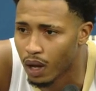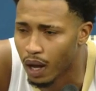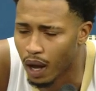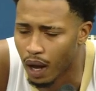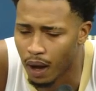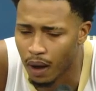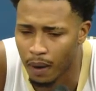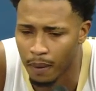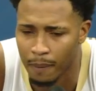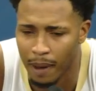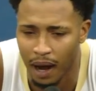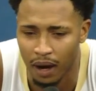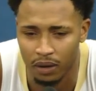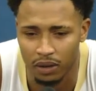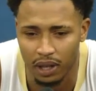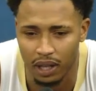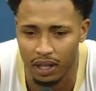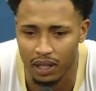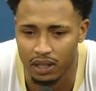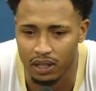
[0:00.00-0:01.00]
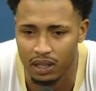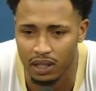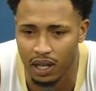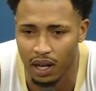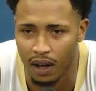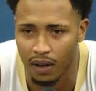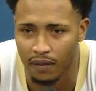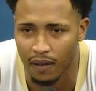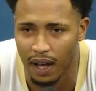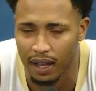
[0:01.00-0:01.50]
I don't think it's
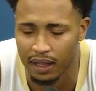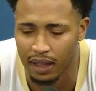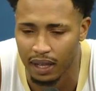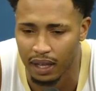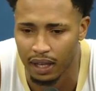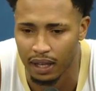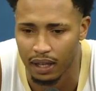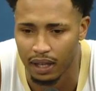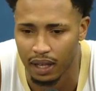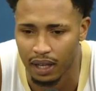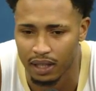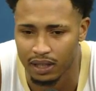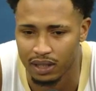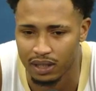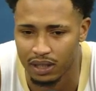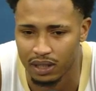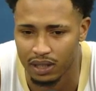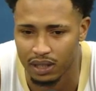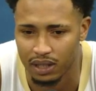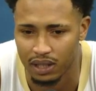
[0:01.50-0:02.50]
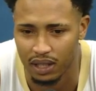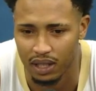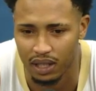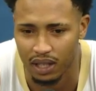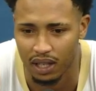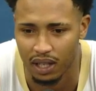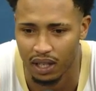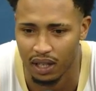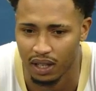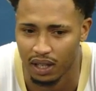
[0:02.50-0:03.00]
tough. I think it's
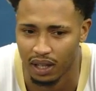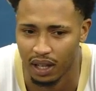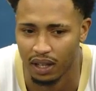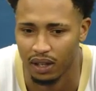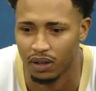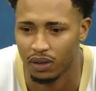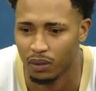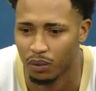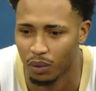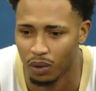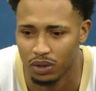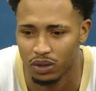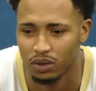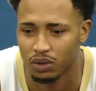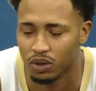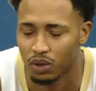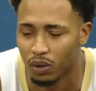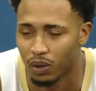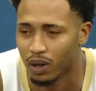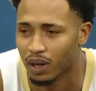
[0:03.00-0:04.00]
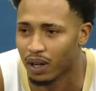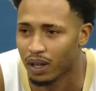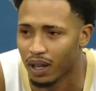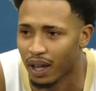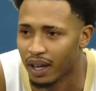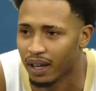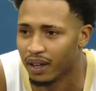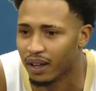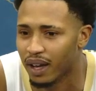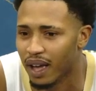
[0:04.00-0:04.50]
like once you do it,
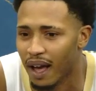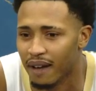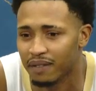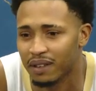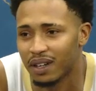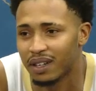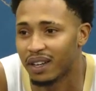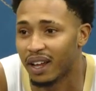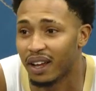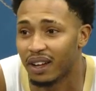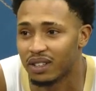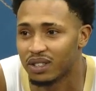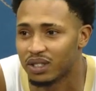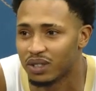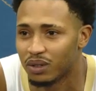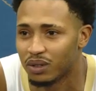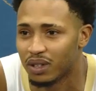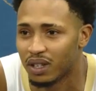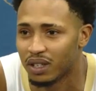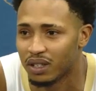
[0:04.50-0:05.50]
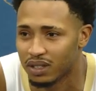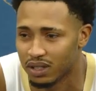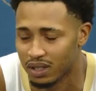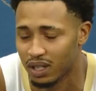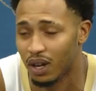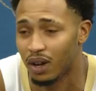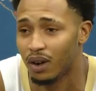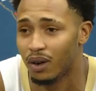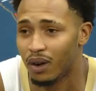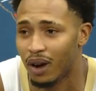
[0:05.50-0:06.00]
like after a day or two, then you're just
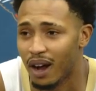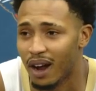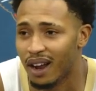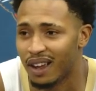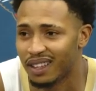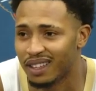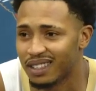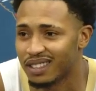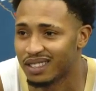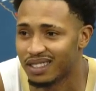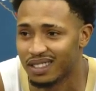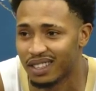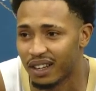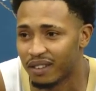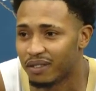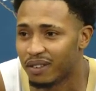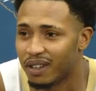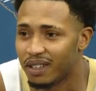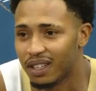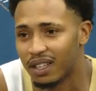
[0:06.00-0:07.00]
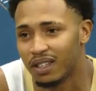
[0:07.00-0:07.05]
like, oh, all right, this is different. And